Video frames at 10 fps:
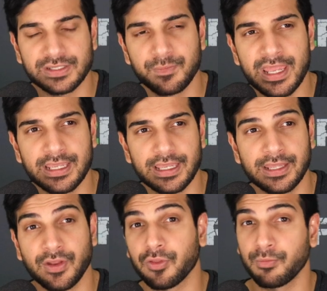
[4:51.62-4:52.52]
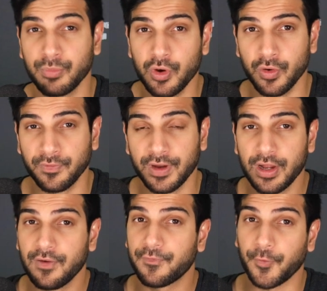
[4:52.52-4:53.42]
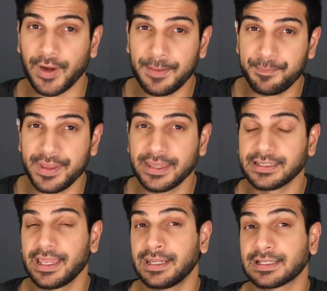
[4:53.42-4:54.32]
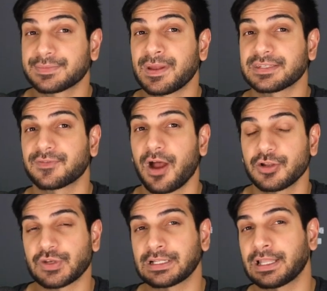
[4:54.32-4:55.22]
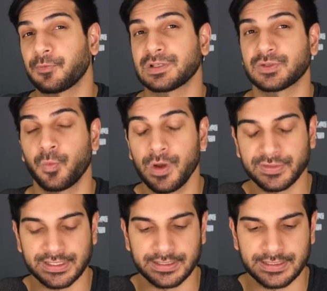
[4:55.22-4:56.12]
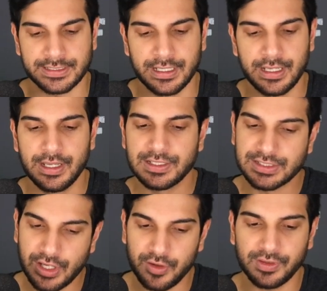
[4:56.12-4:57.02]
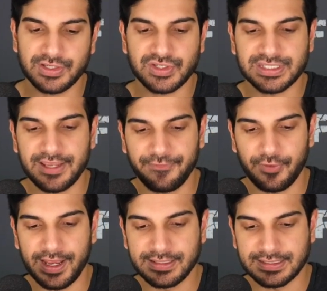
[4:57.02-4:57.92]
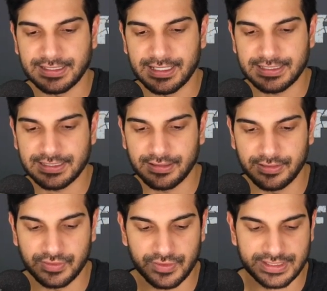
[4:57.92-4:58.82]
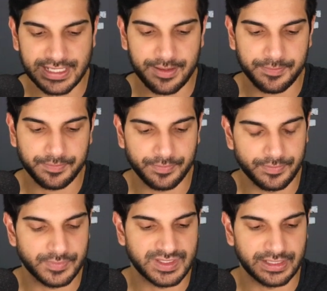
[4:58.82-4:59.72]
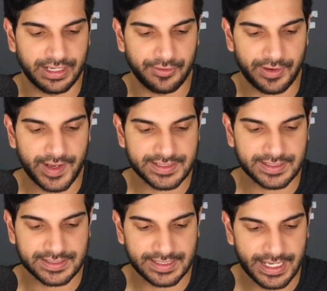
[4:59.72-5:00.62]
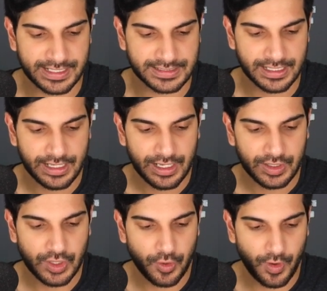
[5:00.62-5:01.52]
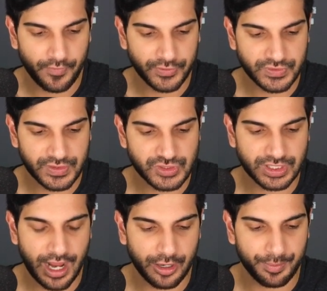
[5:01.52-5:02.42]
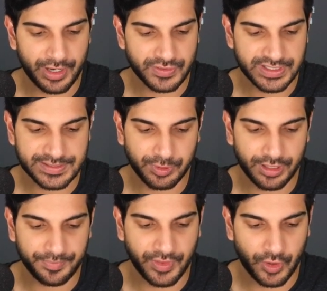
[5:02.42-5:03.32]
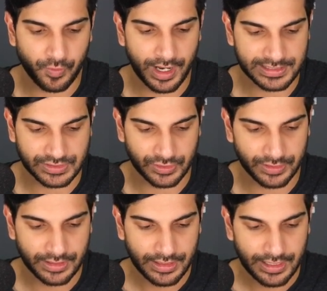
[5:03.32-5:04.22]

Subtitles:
to make another move for a big and expensive contract like Russell Wilson's. So let's just say, for instance, do the same scenario as the Saints, go over to the Chicago Bears. Let's pull up their roster